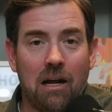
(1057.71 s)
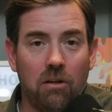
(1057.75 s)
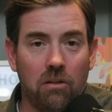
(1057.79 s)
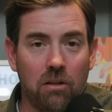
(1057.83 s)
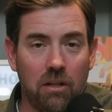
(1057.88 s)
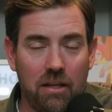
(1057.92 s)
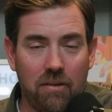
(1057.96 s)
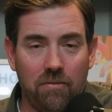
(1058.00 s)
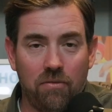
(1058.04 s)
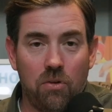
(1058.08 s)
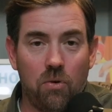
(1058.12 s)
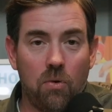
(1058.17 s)
I'll
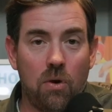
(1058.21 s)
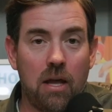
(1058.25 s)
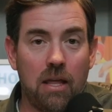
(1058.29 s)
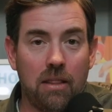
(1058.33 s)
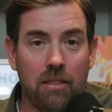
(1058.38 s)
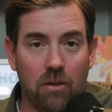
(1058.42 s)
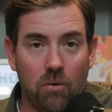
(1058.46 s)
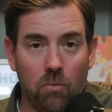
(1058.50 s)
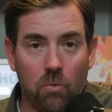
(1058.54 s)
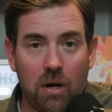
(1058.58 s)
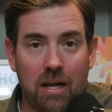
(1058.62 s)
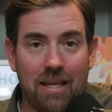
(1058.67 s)
leave you
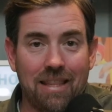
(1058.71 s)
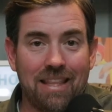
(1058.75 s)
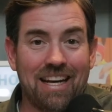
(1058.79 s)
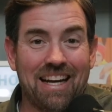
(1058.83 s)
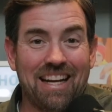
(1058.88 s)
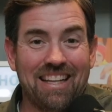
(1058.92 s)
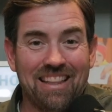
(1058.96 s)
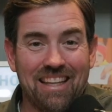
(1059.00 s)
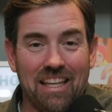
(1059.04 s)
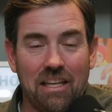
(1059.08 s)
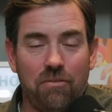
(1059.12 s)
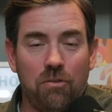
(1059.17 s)
the way that
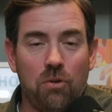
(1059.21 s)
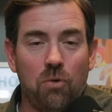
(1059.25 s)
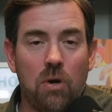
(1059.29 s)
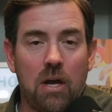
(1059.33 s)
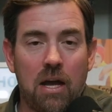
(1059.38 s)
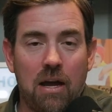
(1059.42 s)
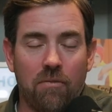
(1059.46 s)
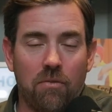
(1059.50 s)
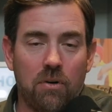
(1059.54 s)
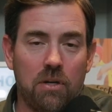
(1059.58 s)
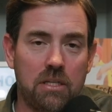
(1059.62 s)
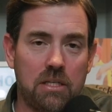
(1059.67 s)
I leave you
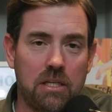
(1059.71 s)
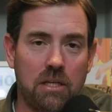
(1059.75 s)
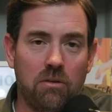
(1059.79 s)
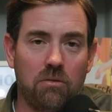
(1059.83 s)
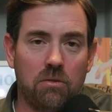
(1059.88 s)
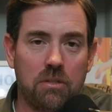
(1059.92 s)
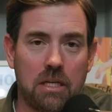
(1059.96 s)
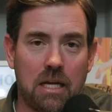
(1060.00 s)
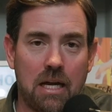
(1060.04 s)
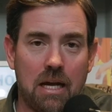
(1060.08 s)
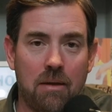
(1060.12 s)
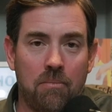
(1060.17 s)
every
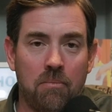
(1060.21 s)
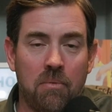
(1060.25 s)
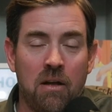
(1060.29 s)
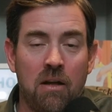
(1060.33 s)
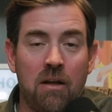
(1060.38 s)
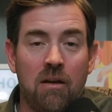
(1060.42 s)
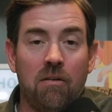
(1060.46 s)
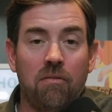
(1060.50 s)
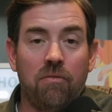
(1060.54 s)
single time.